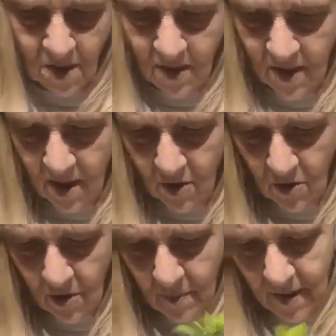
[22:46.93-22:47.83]
I think it'll
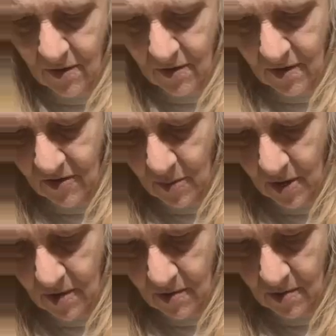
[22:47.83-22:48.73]
look better this
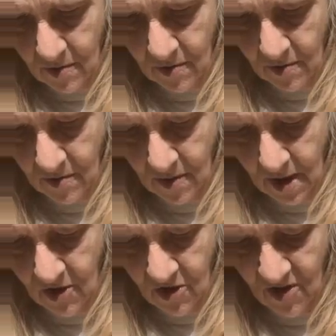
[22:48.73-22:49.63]
way.
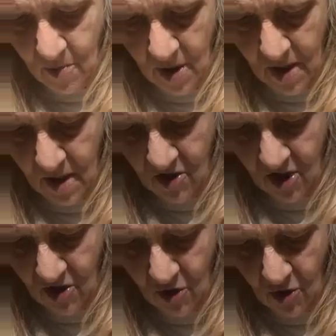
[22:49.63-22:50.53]
That's just me. It
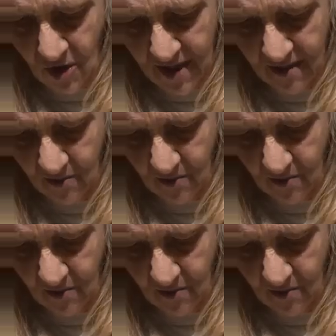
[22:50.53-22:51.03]
just looked like